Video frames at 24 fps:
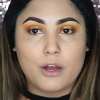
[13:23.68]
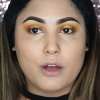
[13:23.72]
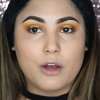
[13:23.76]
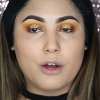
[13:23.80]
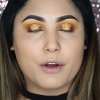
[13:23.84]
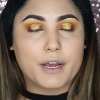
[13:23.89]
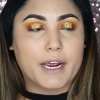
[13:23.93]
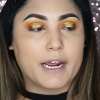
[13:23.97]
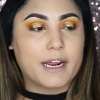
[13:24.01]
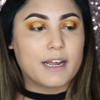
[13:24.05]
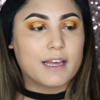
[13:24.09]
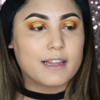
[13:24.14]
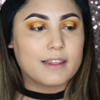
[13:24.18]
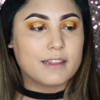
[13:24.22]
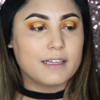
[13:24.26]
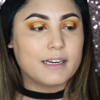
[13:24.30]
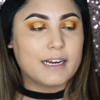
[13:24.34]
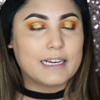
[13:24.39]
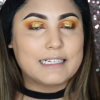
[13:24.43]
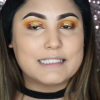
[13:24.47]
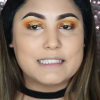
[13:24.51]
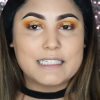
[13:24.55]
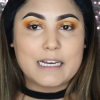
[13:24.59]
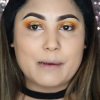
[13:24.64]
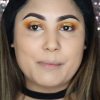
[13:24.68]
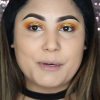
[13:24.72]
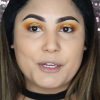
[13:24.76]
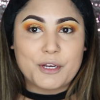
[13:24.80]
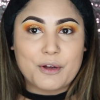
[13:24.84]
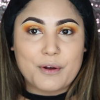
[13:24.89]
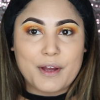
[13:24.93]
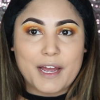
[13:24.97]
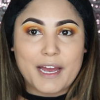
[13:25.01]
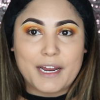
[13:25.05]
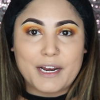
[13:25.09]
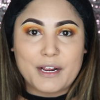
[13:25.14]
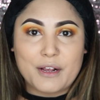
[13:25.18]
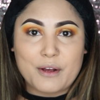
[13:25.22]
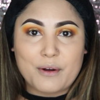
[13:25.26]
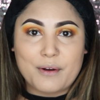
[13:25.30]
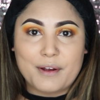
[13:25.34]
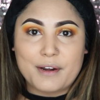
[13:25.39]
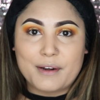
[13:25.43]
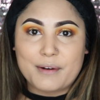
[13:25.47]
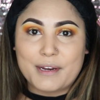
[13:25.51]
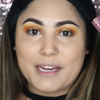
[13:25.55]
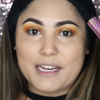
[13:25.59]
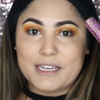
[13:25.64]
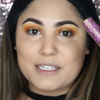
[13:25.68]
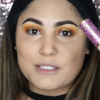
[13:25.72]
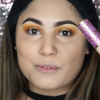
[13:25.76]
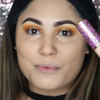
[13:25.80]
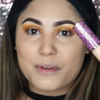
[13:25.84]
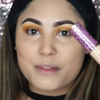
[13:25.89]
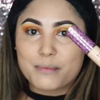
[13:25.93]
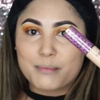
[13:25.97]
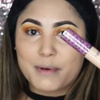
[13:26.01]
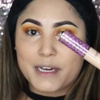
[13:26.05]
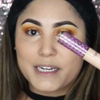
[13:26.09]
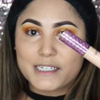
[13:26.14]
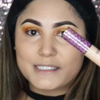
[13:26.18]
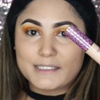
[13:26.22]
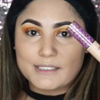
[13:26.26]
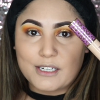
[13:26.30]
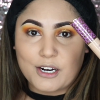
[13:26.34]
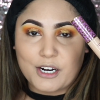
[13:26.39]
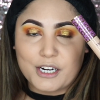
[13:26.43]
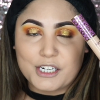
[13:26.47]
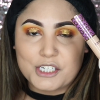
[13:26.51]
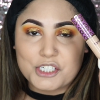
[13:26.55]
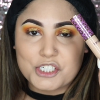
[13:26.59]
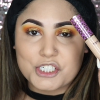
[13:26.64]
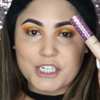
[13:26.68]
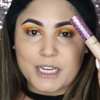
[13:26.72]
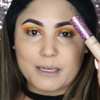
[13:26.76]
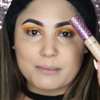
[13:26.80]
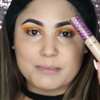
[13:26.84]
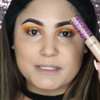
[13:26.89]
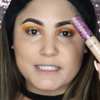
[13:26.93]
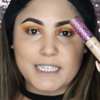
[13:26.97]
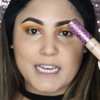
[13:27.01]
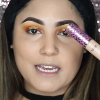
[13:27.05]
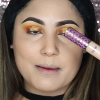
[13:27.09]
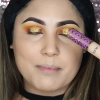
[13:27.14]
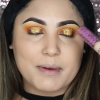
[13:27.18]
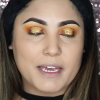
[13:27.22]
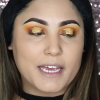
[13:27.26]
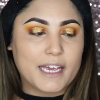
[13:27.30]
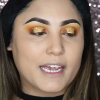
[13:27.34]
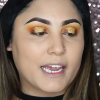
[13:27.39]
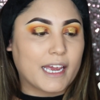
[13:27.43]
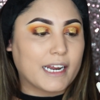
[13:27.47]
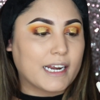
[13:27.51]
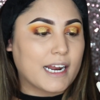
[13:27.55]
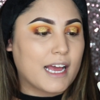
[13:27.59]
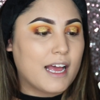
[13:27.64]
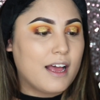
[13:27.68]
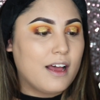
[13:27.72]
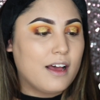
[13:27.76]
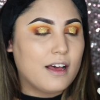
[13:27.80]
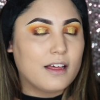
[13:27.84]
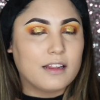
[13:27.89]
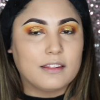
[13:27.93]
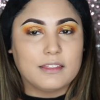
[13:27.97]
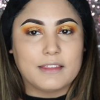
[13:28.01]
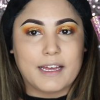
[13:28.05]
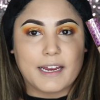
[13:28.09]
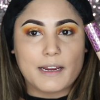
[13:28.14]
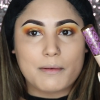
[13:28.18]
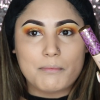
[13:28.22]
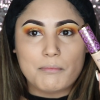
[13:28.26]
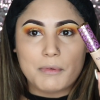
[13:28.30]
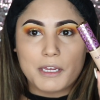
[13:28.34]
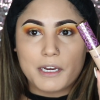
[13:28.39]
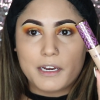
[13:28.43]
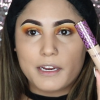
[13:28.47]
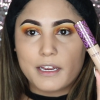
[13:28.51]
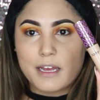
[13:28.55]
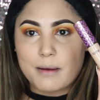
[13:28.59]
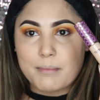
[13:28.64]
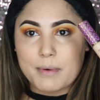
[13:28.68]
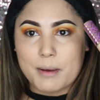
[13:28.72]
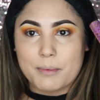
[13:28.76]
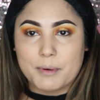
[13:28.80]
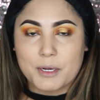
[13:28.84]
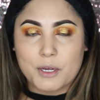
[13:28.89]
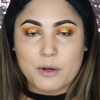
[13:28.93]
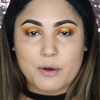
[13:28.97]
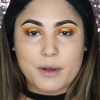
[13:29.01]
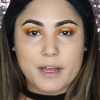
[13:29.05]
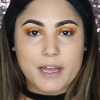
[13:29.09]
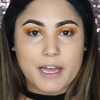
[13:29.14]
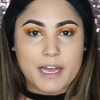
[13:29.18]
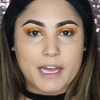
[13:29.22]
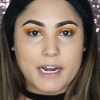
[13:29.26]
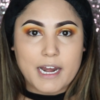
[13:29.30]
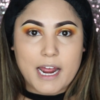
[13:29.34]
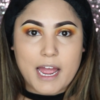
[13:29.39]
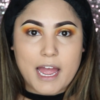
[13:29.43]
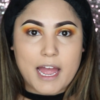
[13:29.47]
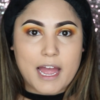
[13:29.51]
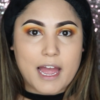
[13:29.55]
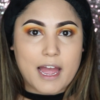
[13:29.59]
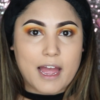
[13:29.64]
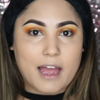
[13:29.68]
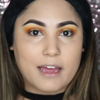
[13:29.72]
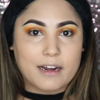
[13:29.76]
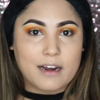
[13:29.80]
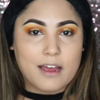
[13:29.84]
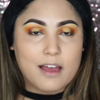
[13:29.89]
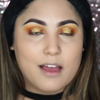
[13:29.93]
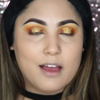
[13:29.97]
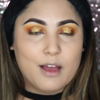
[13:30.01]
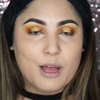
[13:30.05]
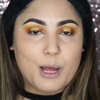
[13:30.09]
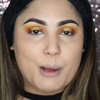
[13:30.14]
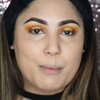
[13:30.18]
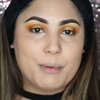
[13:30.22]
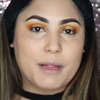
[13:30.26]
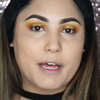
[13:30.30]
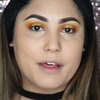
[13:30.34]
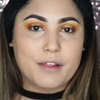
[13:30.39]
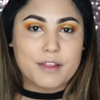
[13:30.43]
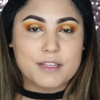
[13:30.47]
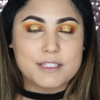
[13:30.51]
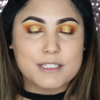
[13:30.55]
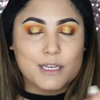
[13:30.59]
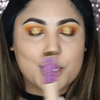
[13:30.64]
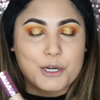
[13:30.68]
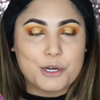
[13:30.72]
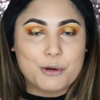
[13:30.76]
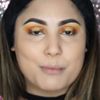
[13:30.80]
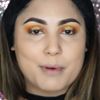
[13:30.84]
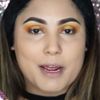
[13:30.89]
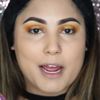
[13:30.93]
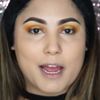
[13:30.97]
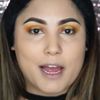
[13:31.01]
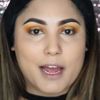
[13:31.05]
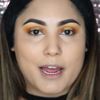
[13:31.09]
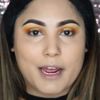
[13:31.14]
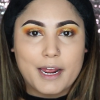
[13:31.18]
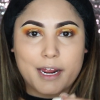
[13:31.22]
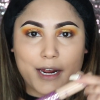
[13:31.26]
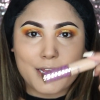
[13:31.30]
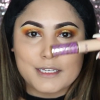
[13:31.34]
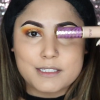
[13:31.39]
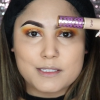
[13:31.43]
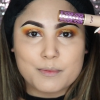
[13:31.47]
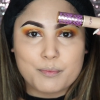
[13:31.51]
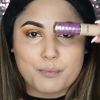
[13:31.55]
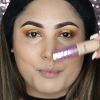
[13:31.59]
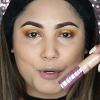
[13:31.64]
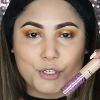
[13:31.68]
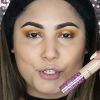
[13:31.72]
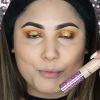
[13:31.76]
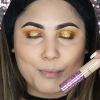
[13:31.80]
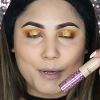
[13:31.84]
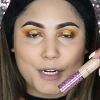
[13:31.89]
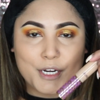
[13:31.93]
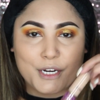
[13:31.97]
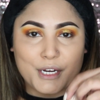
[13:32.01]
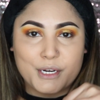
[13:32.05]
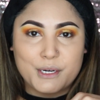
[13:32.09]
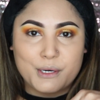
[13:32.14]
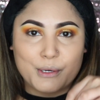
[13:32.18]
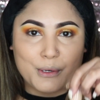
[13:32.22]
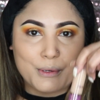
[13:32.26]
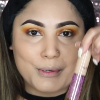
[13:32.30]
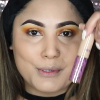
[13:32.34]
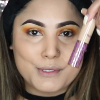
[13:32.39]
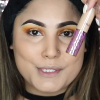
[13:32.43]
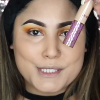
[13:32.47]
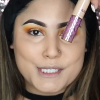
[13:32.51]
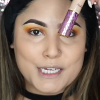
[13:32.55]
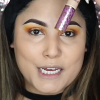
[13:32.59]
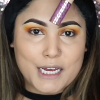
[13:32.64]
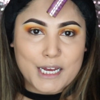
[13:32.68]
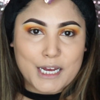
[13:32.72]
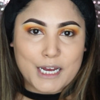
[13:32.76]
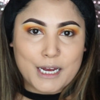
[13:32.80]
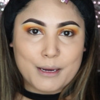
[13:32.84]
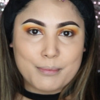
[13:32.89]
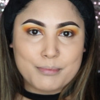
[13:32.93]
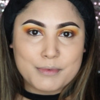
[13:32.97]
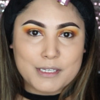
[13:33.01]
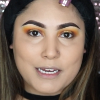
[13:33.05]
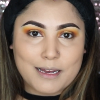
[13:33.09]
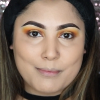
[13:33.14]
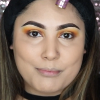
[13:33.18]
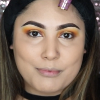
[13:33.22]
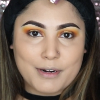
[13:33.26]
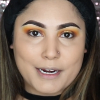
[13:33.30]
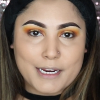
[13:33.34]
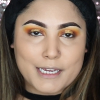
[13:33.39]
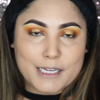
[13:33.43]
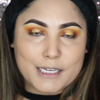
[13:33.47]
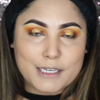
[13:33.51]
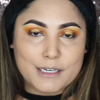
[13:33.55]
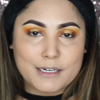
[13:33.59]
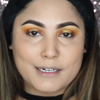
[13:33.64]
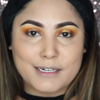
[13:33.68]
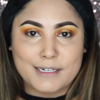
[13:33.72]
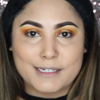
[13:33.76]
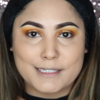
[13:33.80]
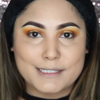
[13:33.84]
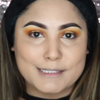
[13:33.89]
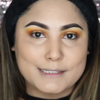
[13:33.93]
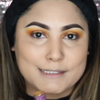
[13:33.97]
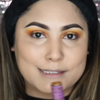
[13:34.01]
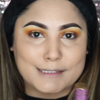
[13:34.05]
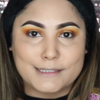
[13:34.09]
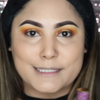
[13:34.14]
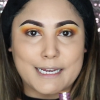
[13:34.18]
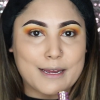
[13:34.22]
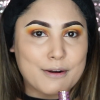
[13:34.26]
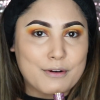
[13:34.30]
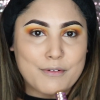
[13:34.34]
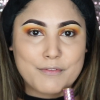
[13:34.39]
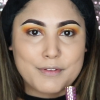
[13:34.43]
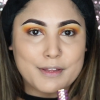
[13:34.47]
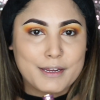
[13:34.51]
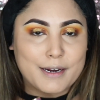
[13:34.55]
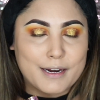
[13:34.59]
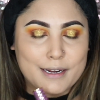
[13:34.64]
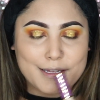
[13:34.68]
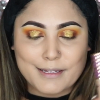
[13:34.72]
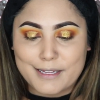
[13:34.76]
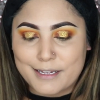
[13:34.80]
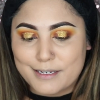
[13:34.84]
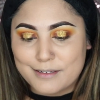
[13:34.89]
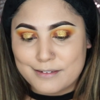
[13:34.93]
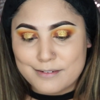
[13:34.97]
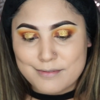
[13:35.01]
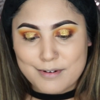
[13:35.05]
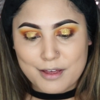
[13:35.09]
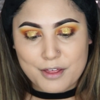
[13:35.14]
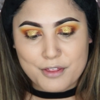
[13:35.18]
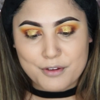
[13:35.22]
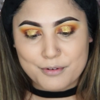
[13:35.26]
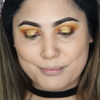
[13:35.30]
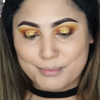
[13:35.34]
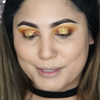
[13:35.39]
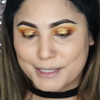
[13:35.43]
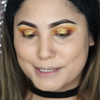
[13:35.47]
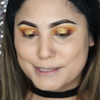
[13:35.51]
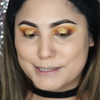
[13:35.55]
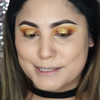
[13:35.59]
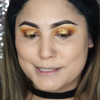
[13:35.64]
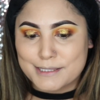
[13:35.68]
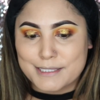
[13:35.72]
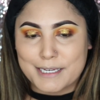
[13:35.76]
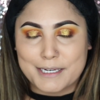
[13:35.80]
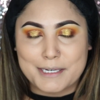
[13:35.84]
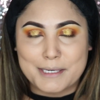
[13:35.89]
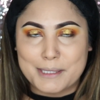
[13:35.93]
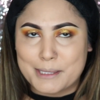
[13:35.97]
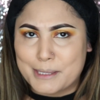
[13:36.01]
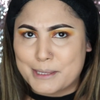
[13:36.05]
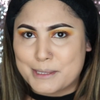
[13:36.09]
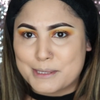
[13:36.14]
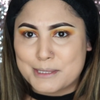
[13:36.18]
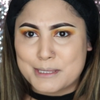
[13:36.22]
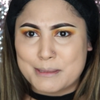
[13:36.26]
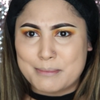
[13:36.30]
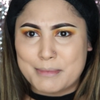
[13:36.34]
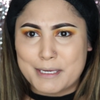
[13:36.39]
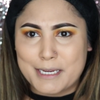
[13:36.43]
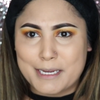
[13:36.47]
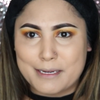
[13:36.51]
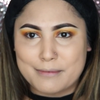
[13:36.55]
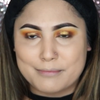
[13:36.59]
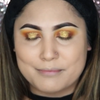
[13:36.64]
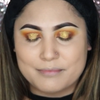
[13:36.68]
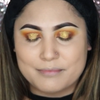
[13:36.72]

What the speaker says: Okay, the next thing I'm going to go ahead and go in is with my Tarte Shape Tape in light medium. I'm going to go ahead and apply this under my eyes, bridge of my nose, up top right here, down over there, and then other places that it needs to be.